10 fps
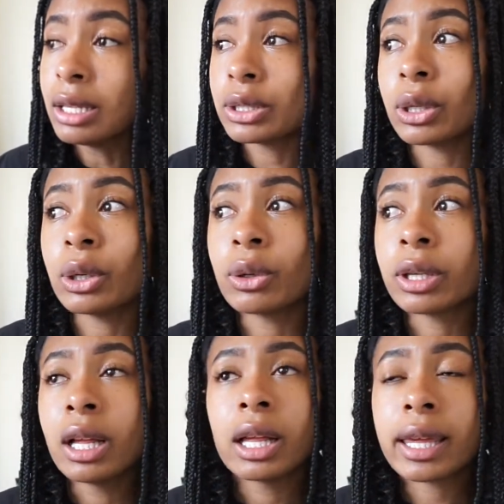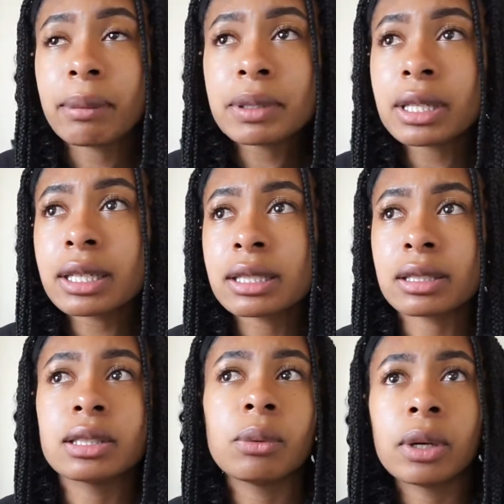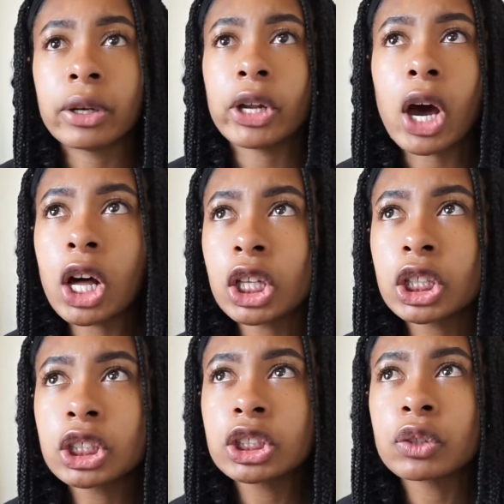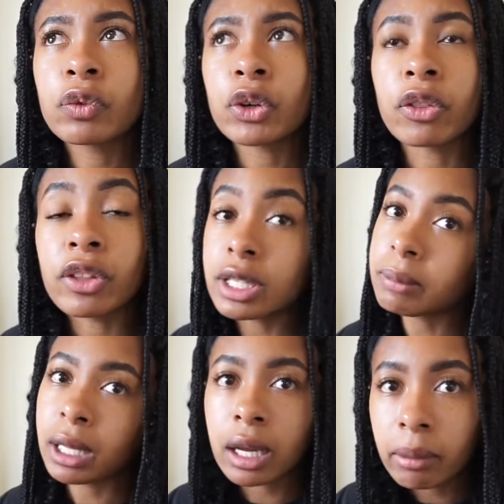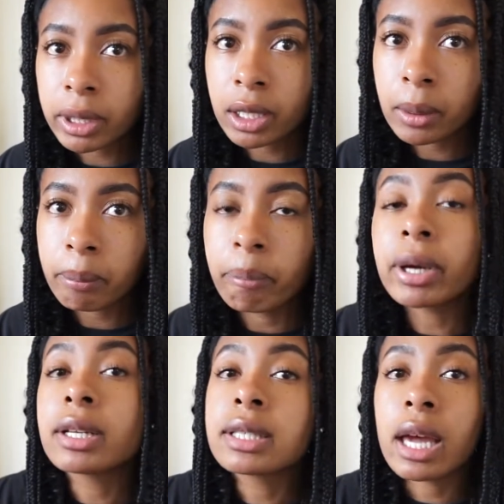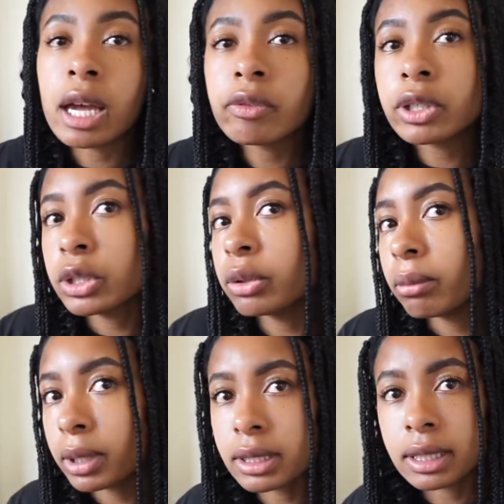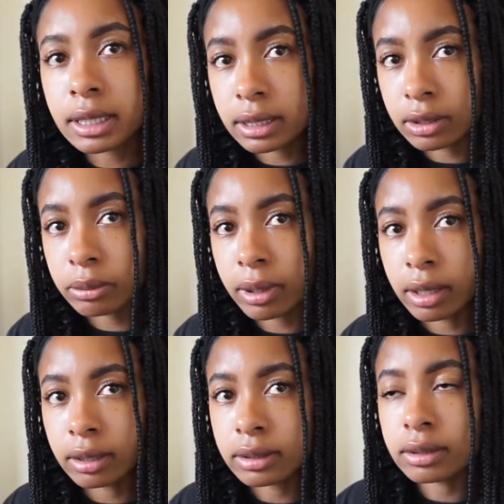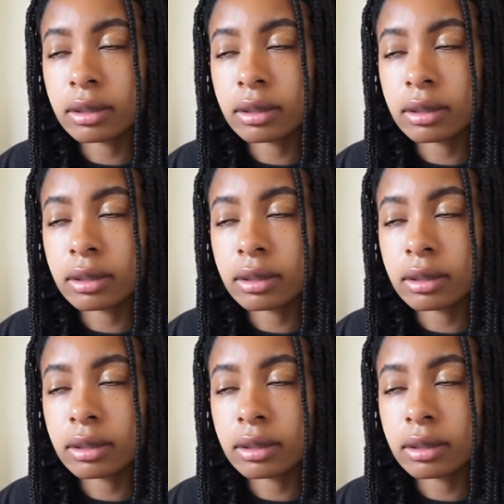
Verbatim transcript: So it came out to $61 for this month coming up, but it's every 2 months they send you products.